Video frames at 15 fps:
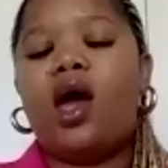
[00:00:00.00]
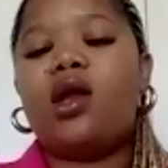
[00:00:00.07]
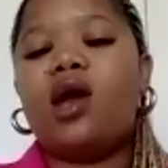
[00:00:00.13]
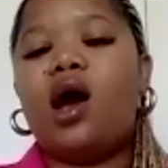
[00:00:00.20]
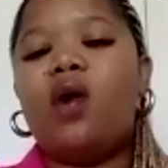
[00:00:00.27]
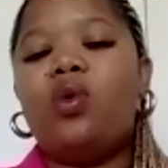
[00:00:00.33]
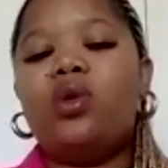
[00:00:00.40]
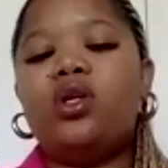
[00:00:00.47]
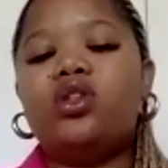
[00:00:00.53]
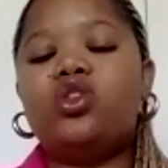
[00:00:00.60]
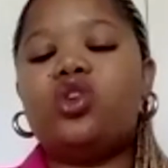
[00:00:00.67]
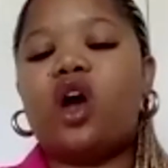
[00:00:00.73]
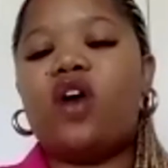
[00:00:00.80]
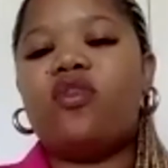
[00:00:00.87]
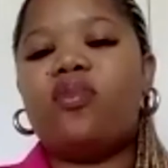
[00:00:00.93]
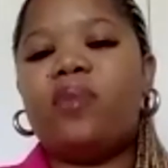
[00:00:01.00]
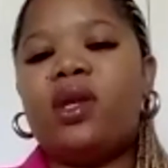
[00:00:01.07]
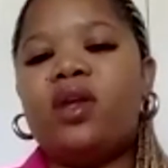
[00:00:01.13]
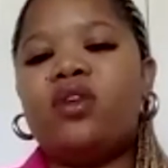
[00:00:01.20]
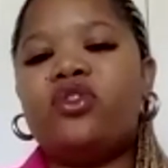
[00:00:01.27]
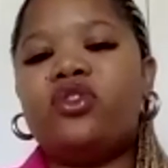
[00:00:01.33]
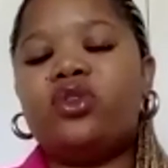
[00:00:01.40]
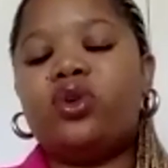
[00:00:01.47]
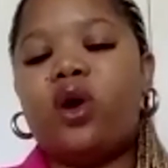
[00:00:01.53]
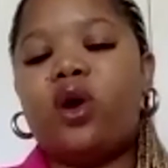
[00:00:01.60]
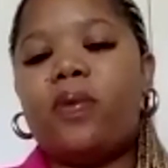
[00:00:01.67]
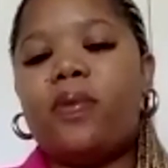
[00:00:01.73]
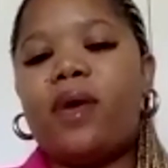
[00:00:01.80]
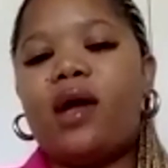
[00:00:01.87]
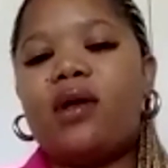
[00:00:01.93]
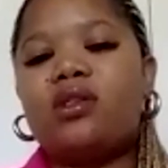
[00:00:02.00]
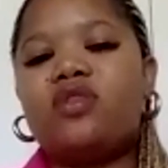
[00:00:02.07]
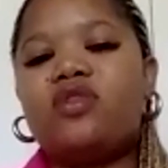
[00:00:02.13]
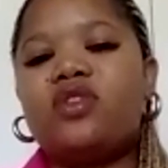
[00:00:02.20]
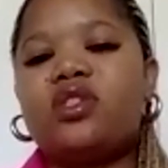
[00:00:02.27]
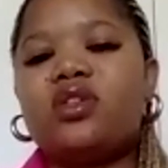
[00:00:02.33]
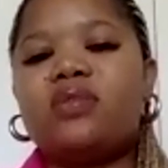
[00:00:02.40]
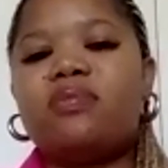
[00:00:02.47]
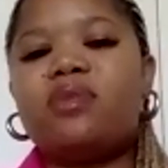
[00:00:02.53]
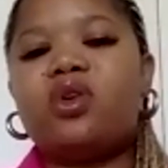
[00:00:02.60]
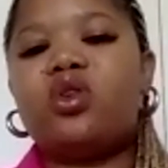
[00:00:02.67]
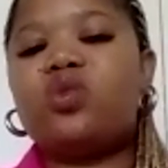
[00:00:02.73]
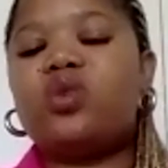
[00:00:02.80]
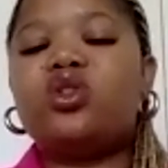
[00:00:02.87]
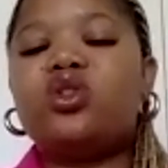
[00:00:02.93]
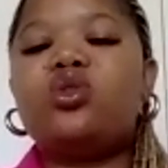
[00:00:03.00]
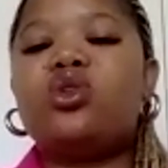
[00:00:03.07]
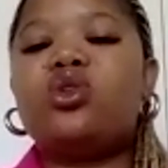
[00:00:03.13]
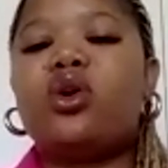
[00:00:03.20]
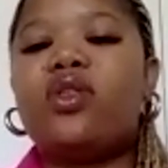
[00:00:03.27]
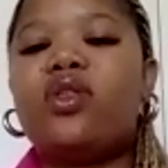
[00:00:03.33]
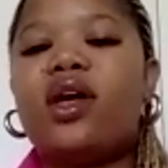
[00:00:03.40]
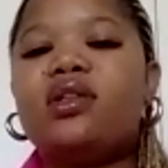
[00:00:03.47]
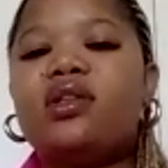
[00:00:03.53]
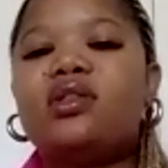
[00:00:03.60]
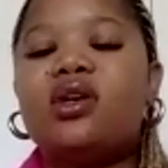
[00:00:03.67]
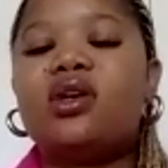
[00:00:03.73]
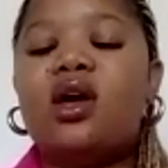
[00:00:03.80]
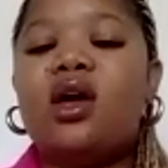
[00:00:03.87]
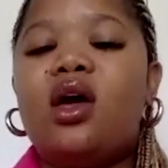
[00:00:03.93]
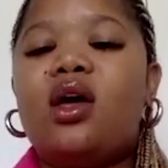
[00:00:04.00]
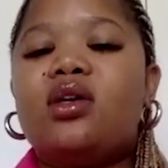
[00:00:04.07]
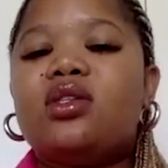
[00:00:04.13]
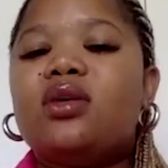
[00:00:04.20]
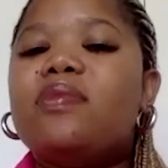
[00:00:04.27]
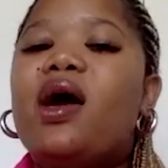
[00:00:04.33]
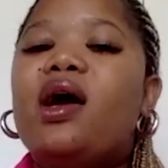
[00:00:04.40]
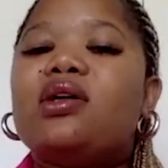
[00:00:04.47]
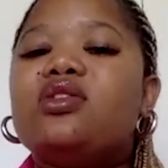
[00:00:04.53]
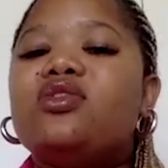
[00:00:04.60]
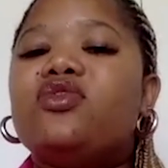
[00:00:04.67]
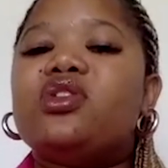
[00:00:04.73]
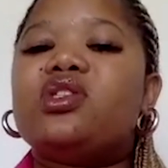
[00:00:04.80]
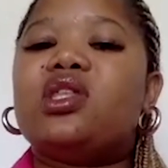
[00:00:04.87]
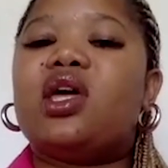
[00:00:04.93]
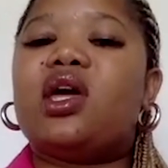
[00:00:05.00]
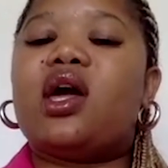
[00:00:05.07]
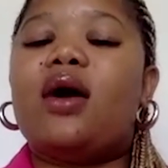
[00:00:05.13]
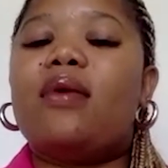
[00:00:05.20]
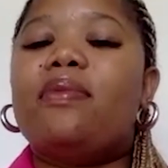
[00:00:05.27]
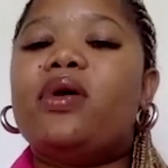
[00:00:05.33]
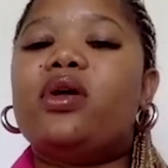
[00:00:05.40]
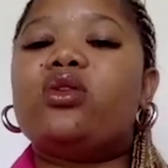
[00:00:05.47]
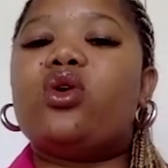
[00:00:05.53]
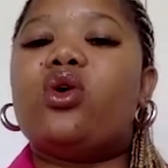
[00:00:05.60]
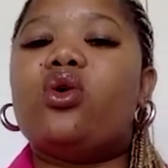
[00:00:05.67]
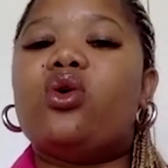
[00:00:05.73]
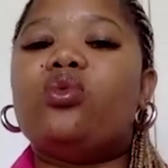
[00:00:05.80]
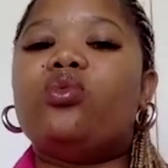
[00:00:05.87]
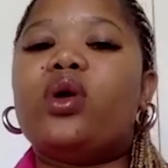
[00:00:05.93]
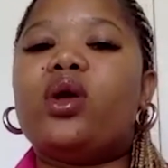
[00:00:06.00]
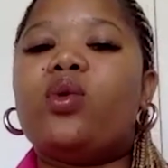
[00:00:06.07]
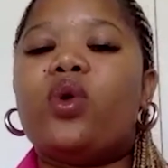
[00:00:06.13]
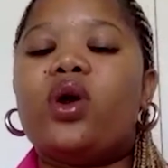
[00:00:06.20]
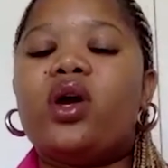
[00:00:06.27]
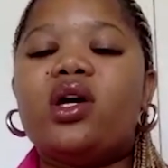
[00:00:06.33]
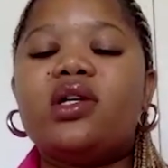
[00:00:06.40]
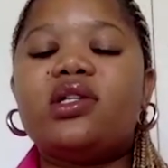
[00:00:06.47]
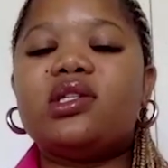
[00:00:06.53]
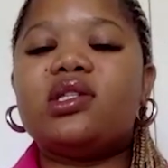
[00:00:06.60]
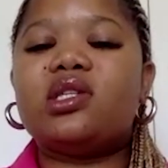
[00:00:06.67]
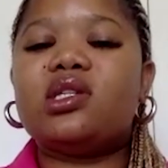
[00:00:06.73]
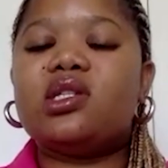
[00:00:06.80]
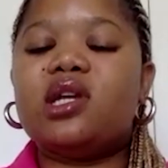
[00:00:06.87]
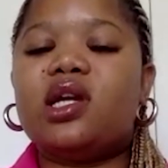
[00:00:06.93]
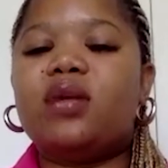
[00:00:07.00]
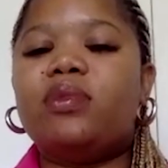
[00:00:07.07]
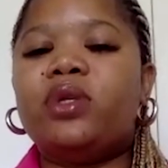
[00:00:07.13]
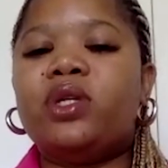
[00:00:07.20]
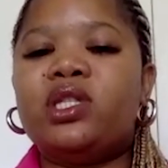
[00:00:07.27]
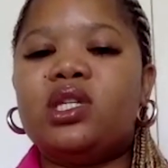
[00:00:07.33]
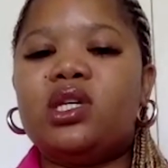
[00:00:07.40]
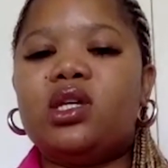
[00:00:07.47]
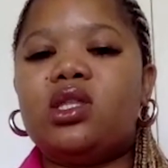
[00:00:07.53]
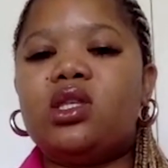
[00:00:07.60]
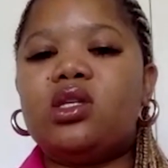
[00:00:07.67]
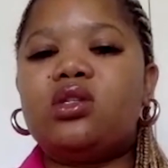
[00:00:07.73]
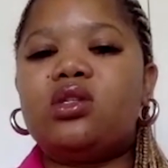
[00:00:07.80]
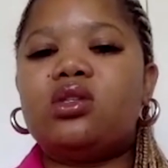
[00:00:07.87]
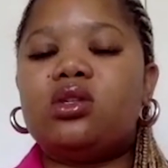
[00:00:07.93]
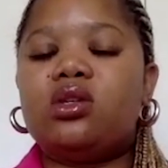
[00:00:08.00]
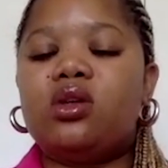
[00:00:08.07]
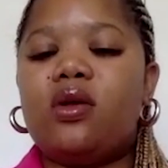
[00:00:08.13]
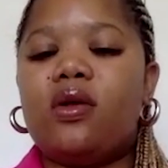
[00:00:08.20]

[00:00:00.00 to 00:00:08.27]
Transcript: And how will it drive meaningful um, activism? Because we do know that some activists, they come and go. Where, where is the sustainability in this?